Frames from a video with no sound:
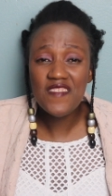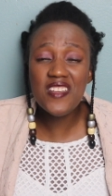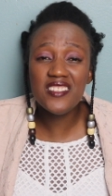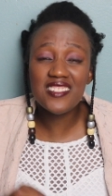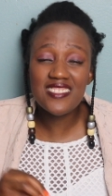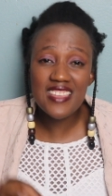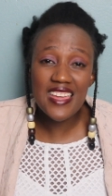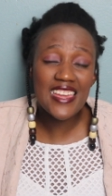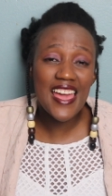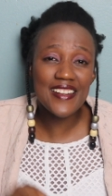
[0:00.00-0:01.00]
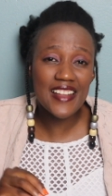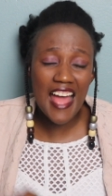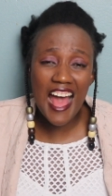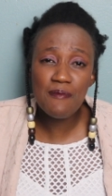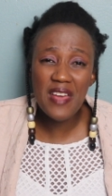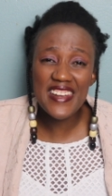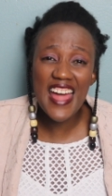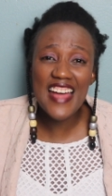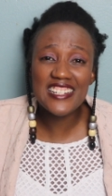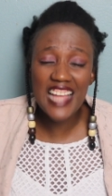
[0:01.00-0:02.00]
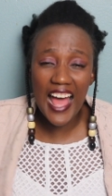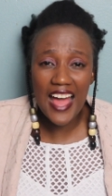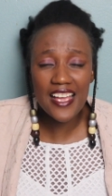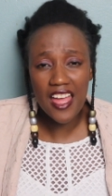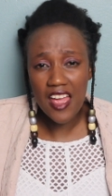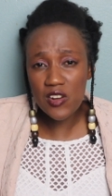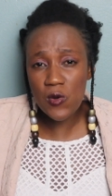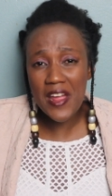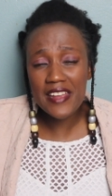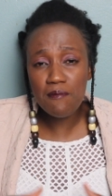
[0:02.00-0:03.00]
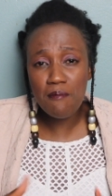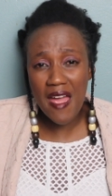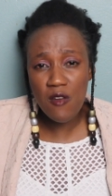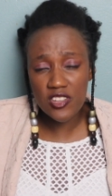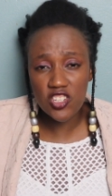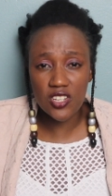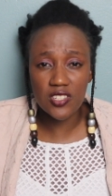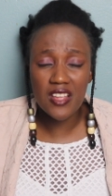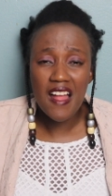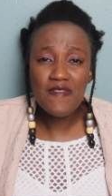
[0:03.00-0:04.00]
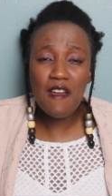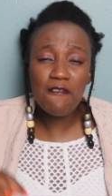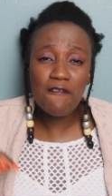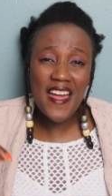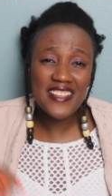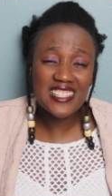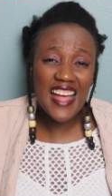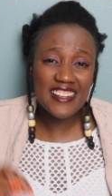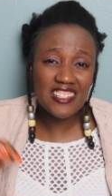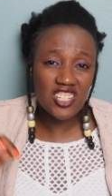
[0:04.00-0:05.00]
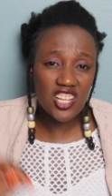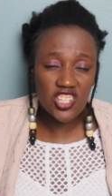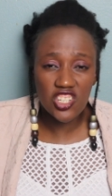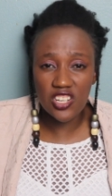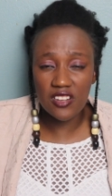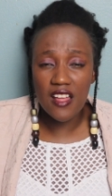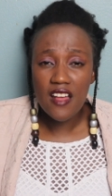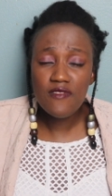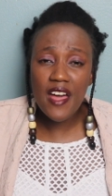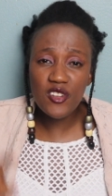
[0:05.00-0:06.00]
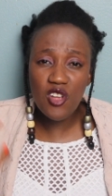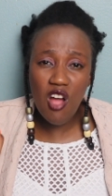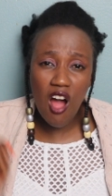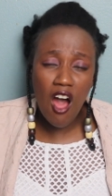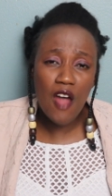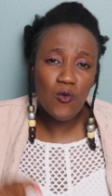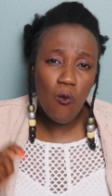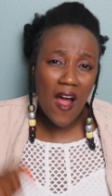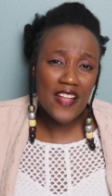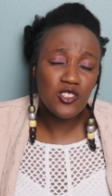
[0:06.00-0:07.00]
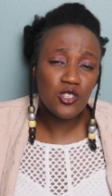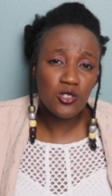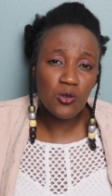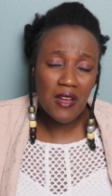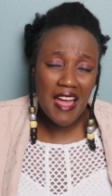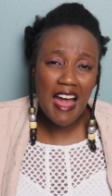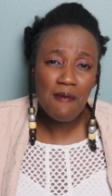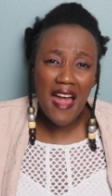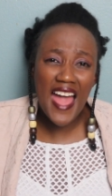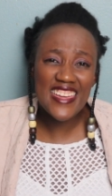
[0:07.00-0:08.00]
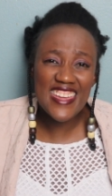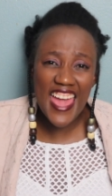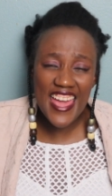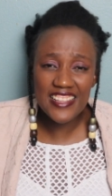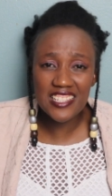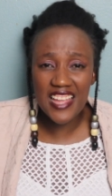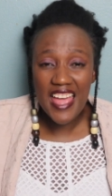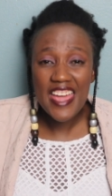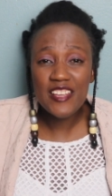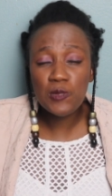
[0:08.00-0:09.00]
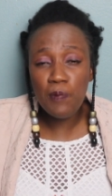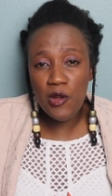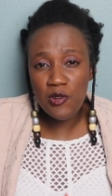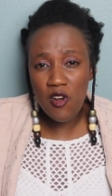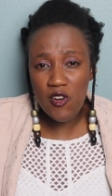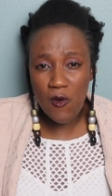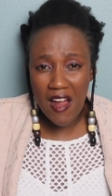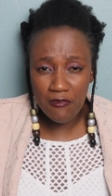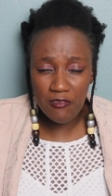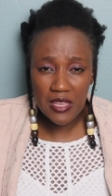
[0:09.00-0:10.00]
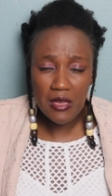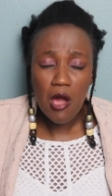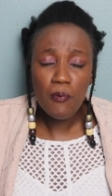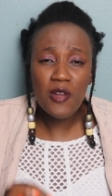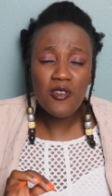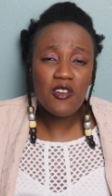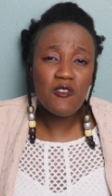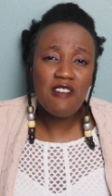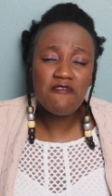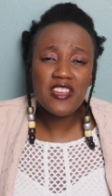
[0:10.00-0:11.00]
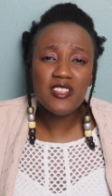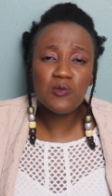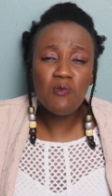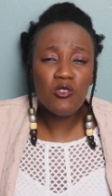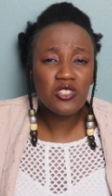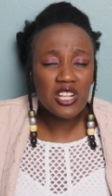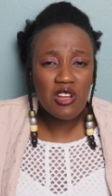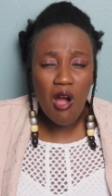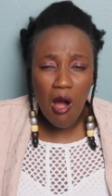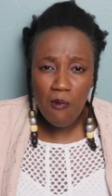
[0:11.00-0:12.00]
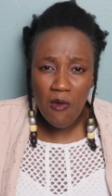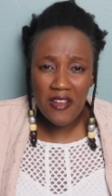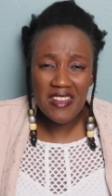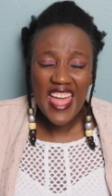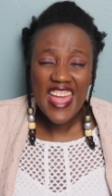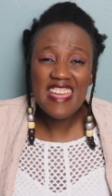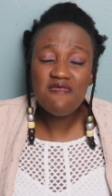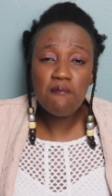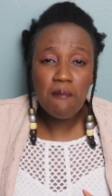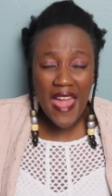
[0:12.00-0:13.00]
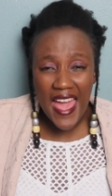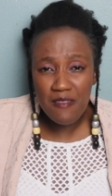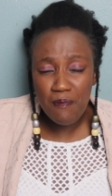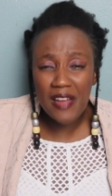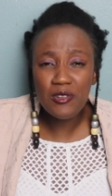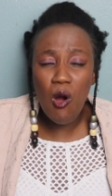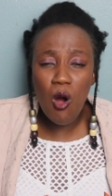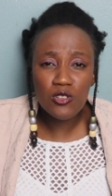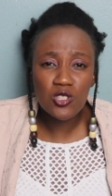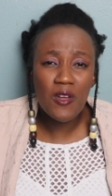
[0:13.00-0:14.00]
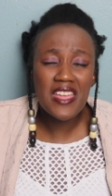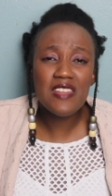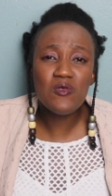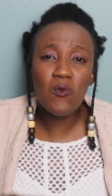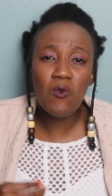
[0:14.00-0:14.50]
this thing can come and attack great marriages. The first addiction that God wants you to come against is pornography. Pornography is mostly common in men, but also in